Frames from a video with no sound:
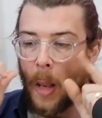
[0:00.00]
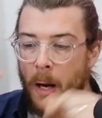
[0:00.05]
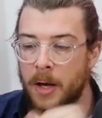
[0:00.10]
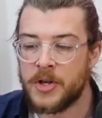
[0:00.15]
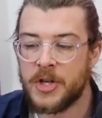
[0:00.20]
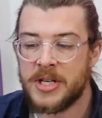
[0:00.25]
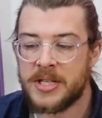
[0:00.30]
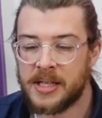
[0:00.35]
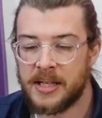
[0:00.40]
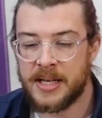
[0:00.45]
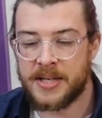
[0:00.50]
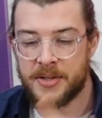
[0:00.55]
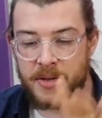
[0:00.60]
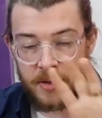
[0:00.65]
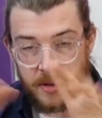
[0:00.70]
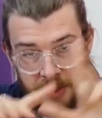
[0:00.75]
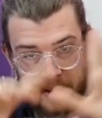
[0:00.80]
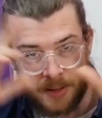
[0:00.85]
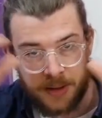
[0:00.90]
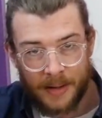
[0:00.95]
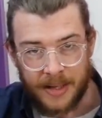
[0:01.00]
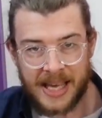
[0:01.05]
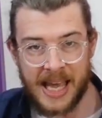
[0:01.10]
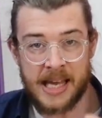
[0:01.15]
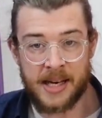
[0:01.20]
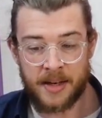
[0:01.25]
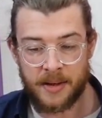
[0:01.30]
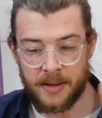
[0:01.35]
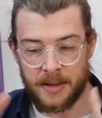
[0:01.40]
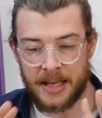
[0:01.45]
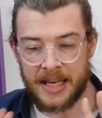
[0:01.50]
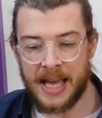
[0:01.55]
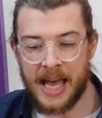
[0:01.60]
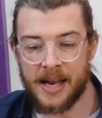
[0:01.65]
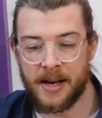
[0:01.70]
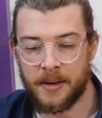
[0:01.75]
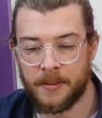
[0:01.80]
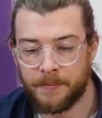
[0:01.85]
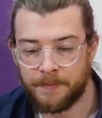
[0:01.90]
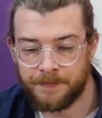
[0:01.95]
She's a lizard.
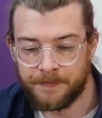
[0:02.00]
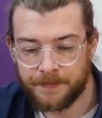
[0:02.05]
Canon.